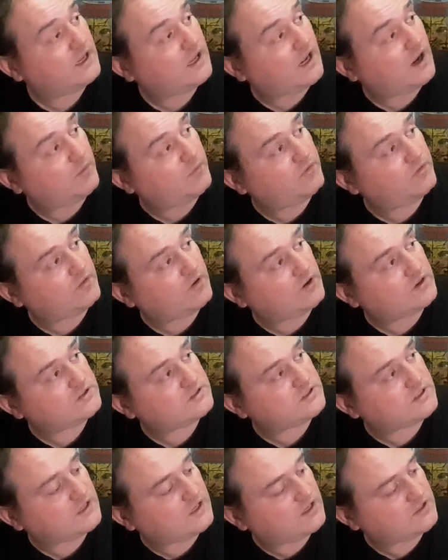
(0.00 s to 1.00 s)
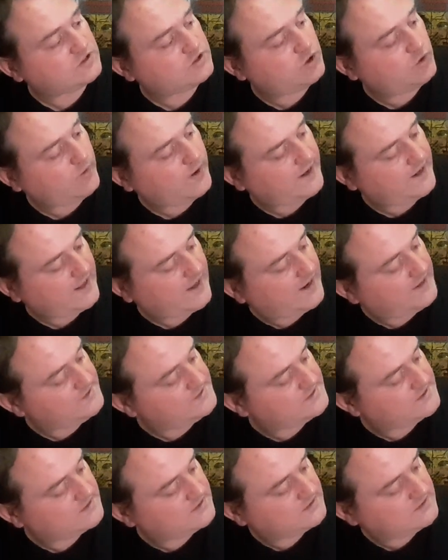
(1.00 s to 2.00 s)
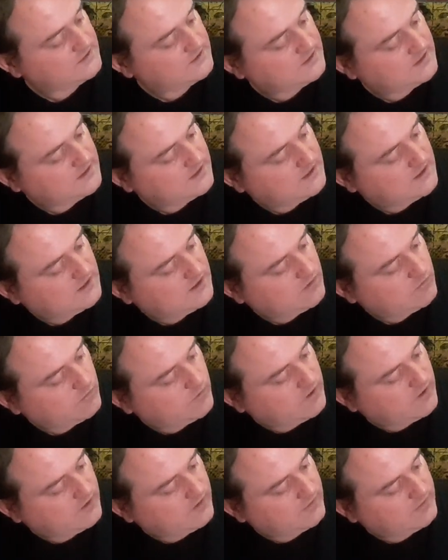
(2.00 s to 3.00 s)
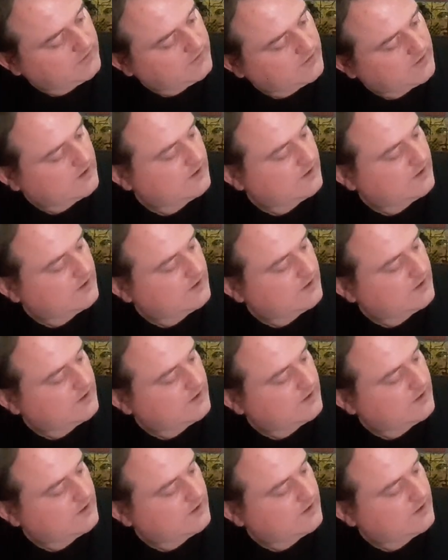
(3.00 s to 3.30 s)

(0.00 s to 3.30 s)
We've got 288 with